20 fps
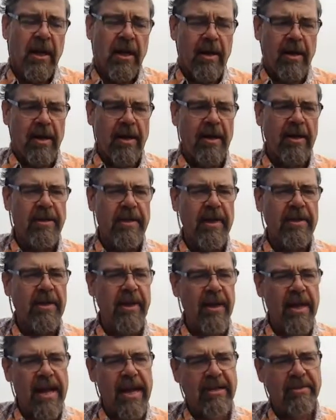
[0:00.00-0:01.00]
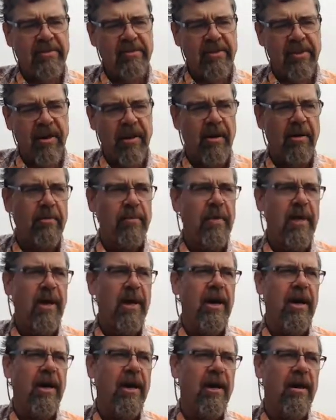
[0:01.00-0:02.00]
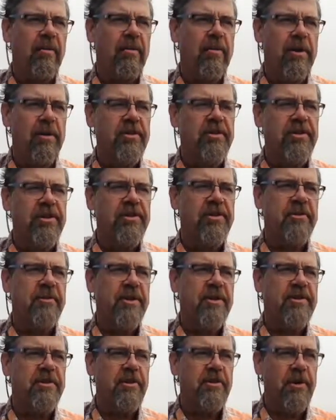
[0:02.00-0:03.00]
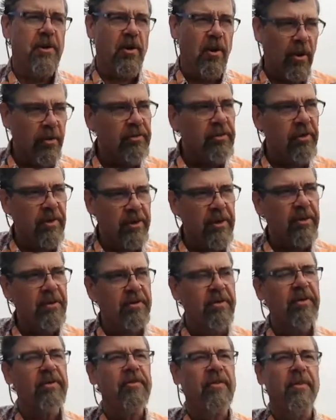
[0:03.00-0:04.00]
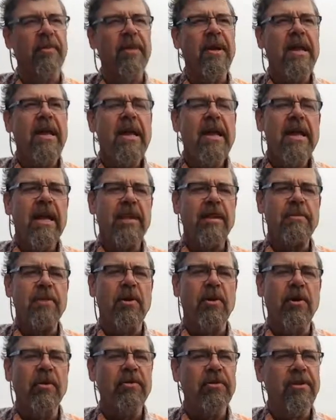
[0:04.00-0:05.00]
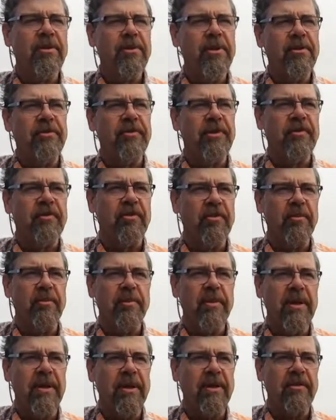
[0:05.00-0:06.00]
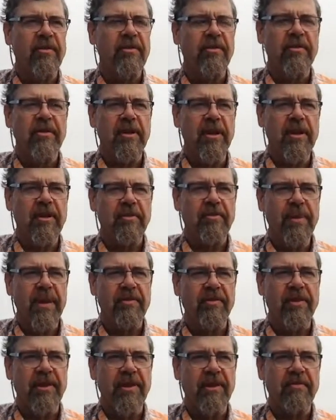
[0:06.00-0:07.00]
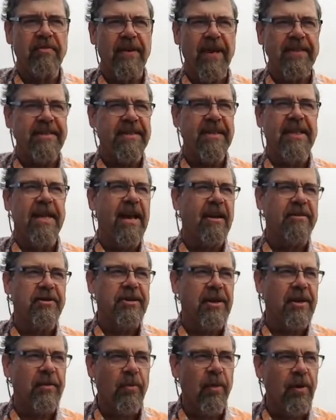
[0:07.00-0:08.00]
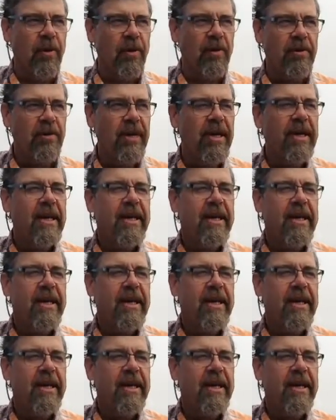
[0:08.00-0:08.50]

And then the last immune system is the mucosal immune system. And the mucosal immune system is basically facing the outside world.